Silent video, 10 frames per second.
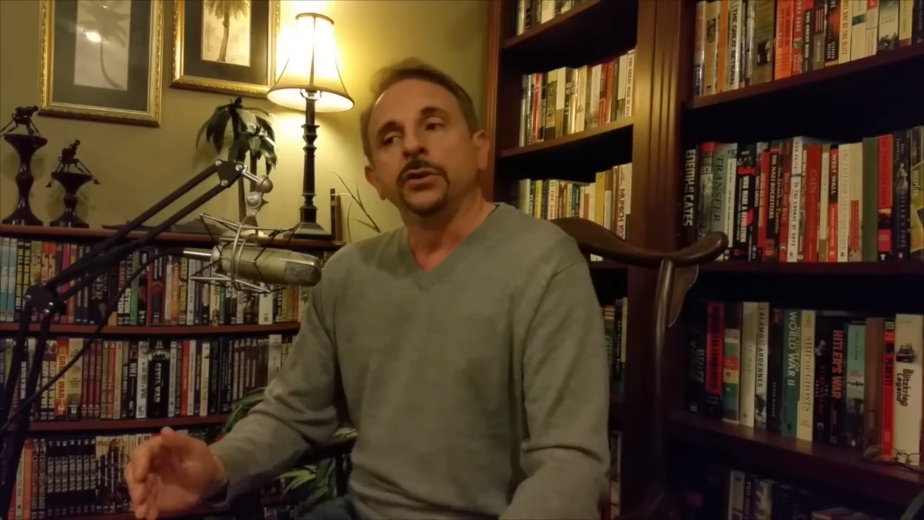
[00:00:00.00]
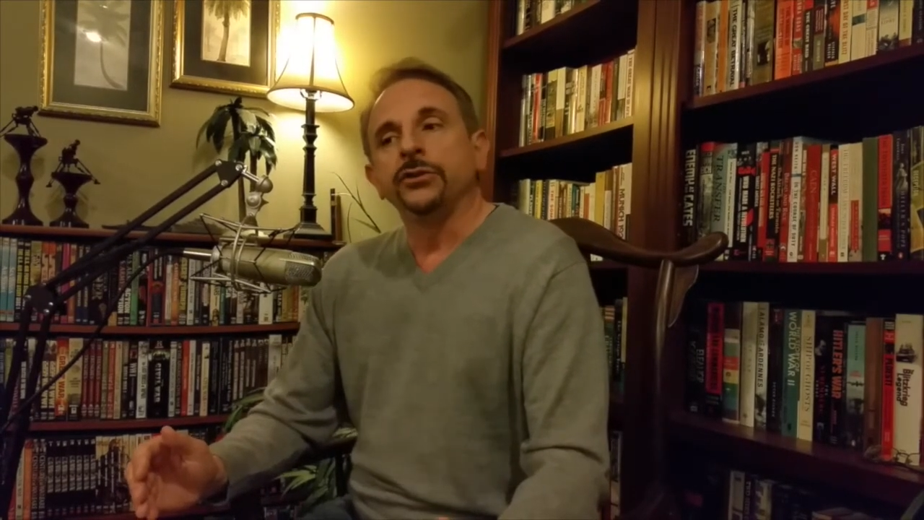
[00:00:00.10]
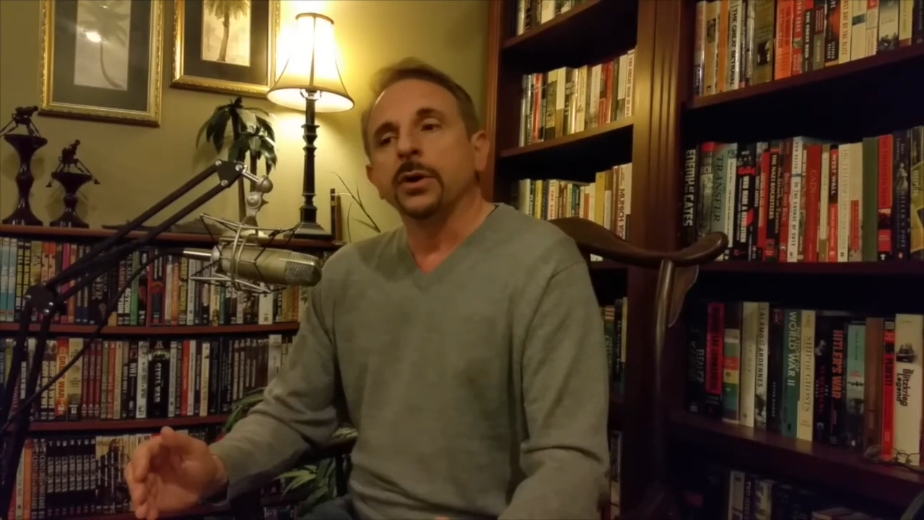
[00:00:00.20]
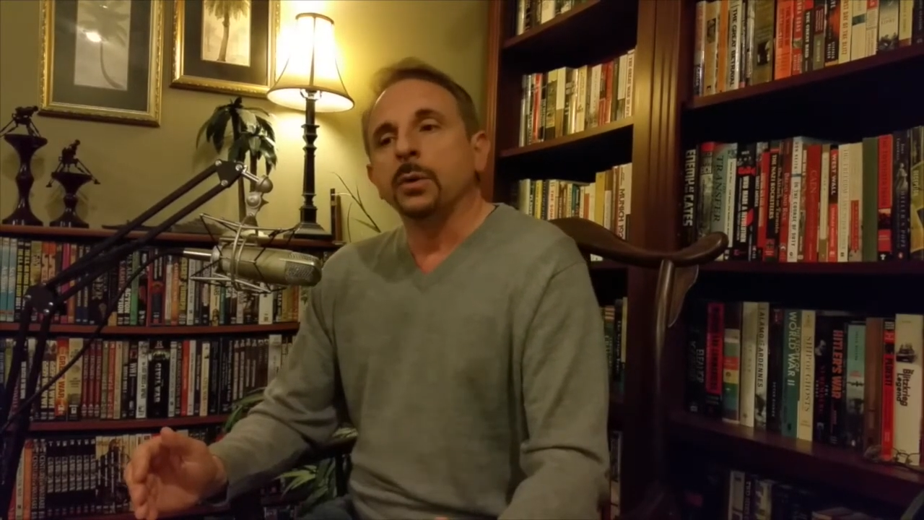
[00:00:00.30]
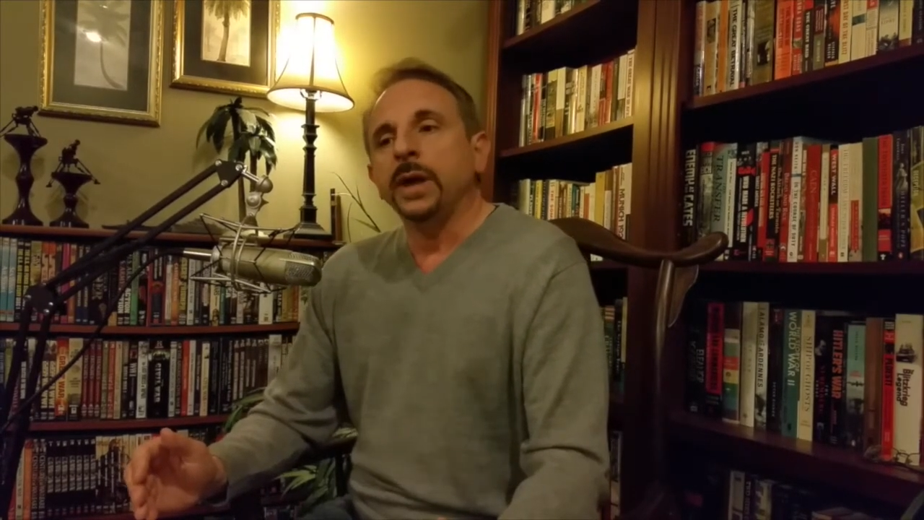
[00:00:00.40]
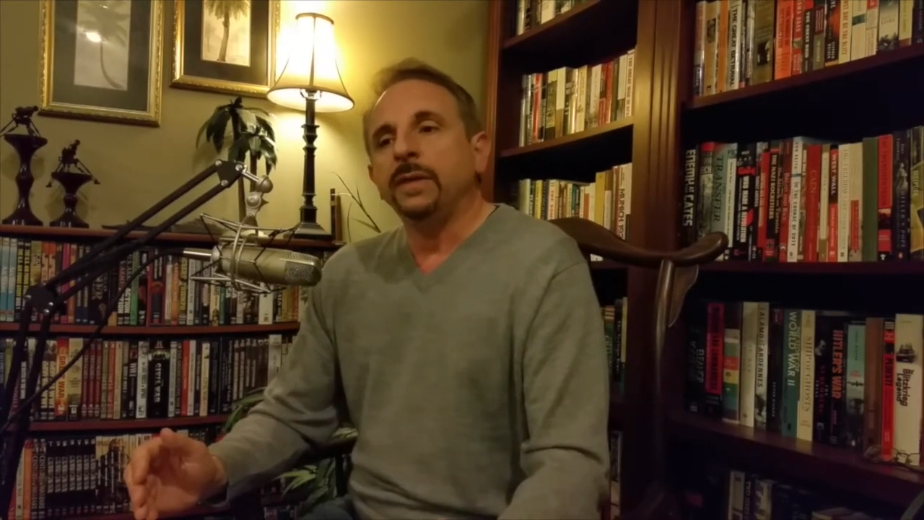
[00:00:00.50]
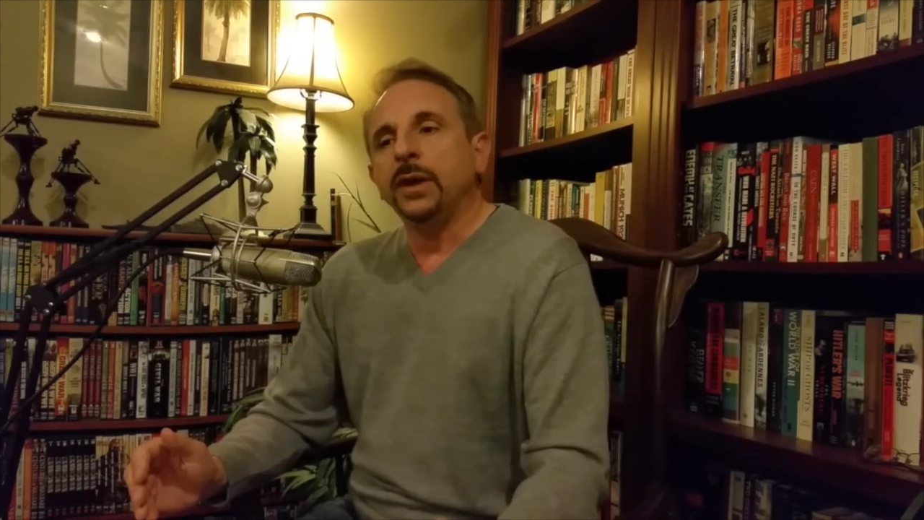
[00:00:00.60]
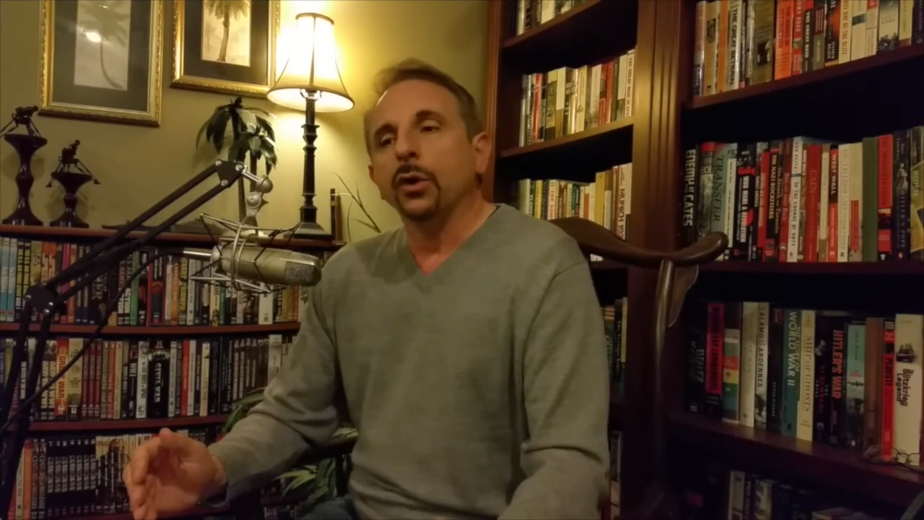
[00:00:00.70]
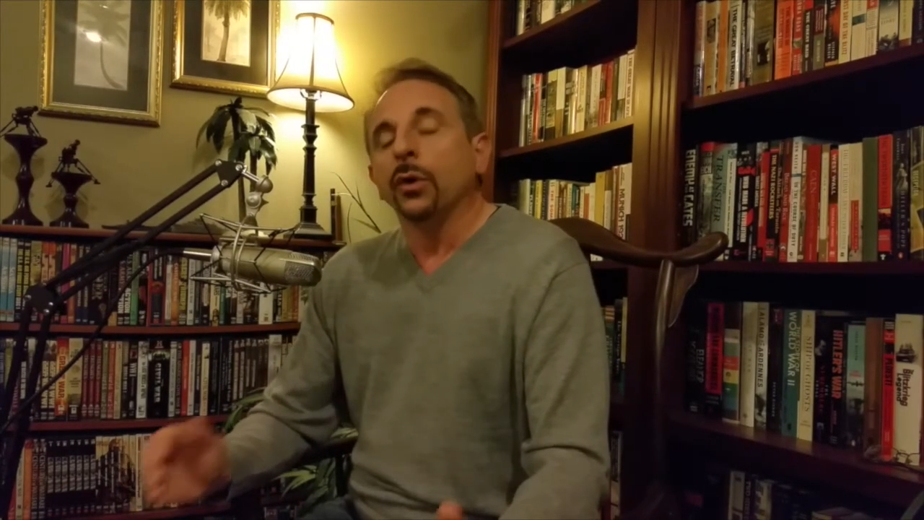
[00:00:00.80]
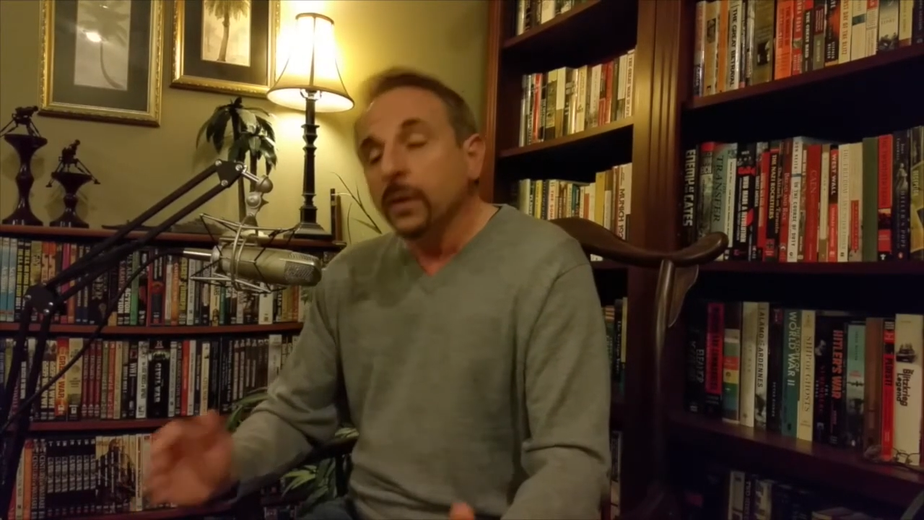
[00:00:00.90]
So in
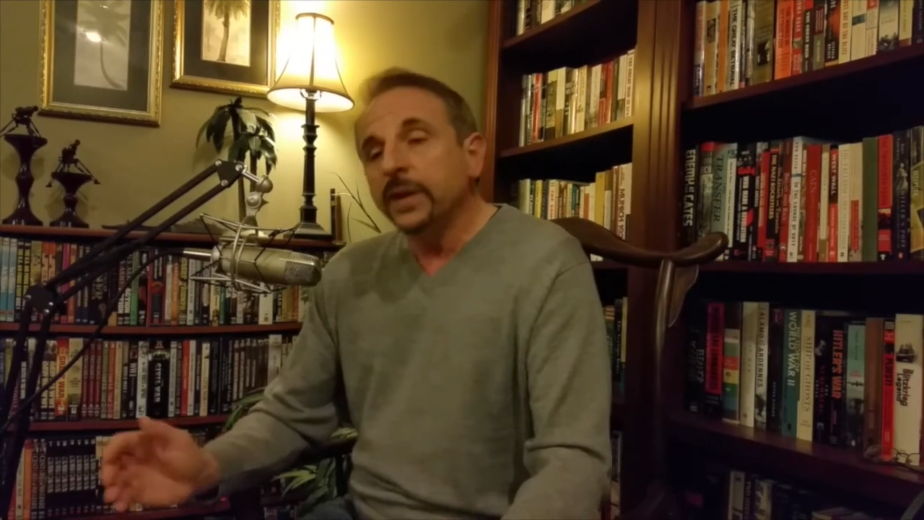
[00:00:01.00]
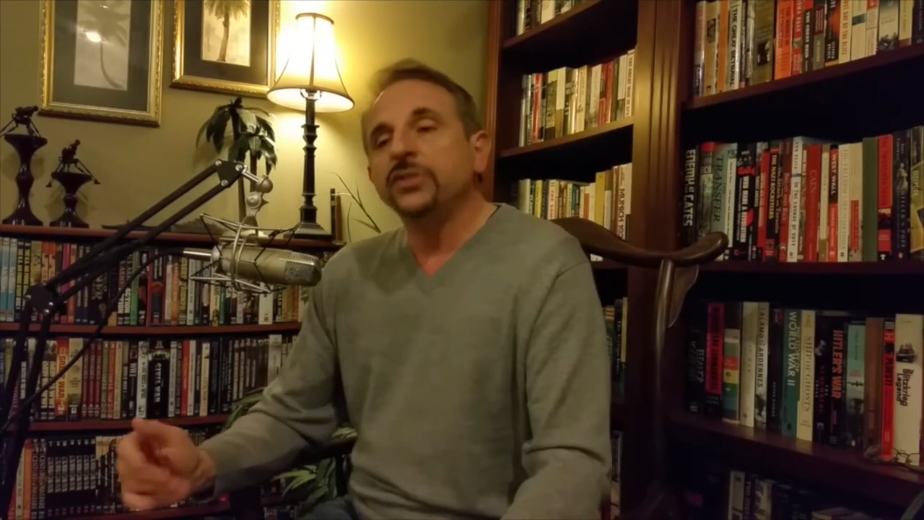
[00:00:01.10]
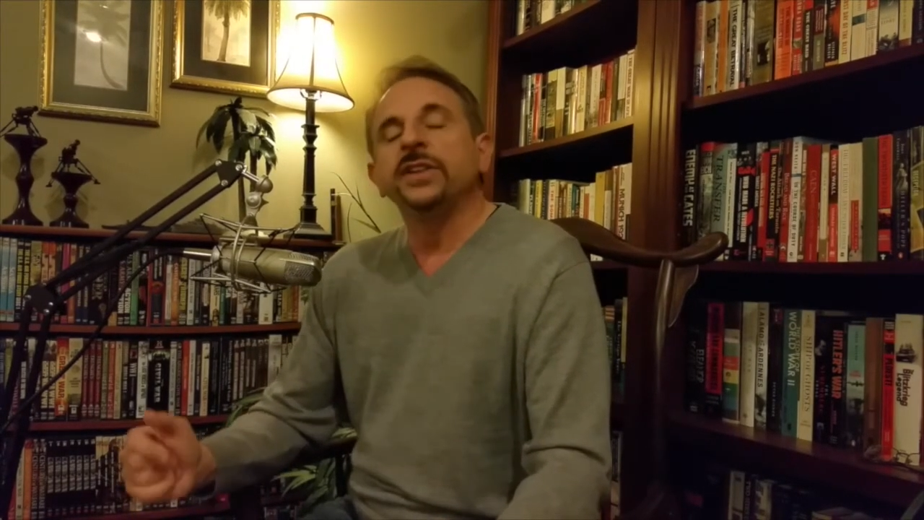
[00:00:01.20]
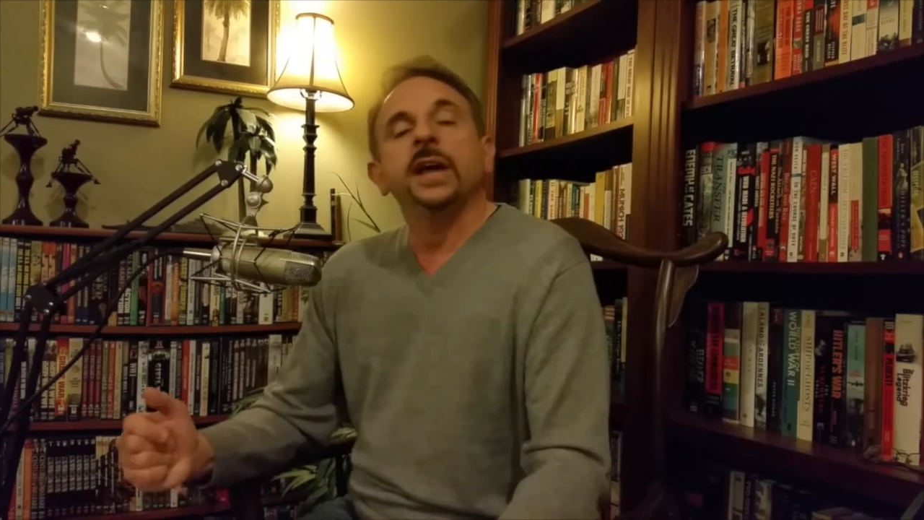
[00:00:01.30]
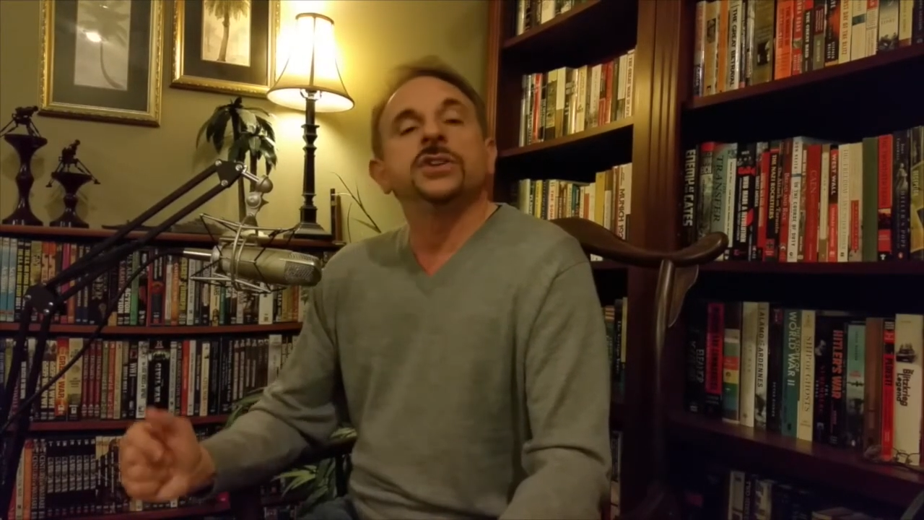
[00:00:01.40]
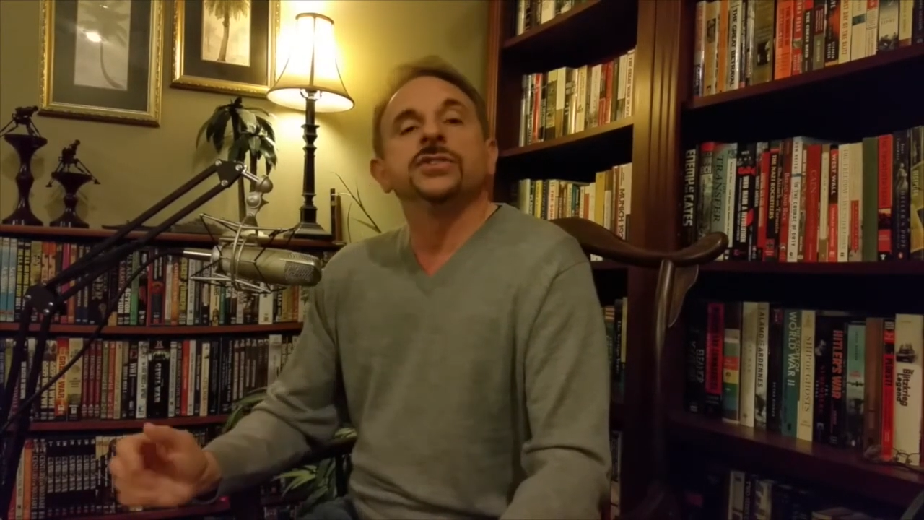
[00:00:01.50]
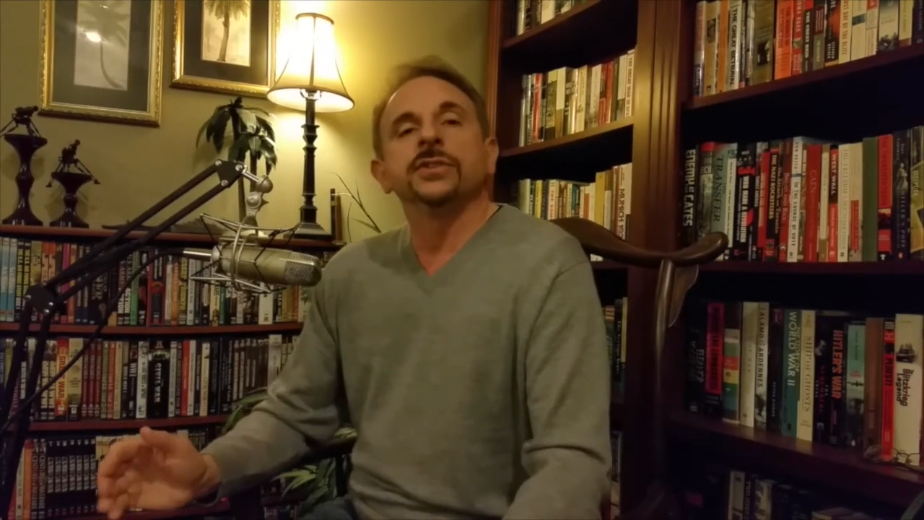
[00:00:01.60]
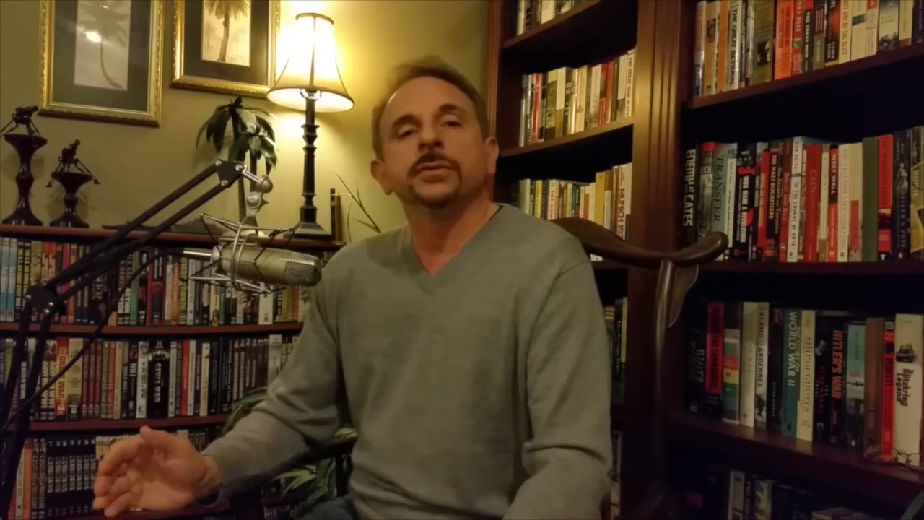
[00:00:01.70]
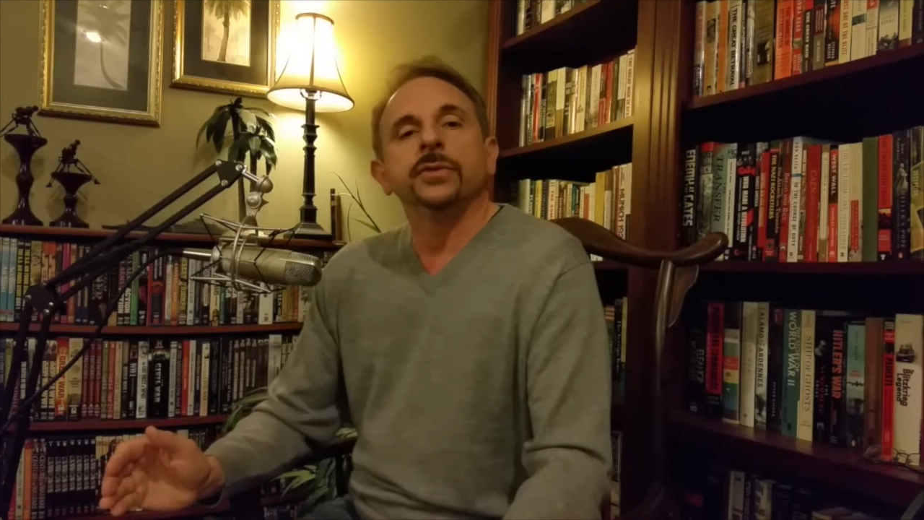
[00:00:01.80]
the early stages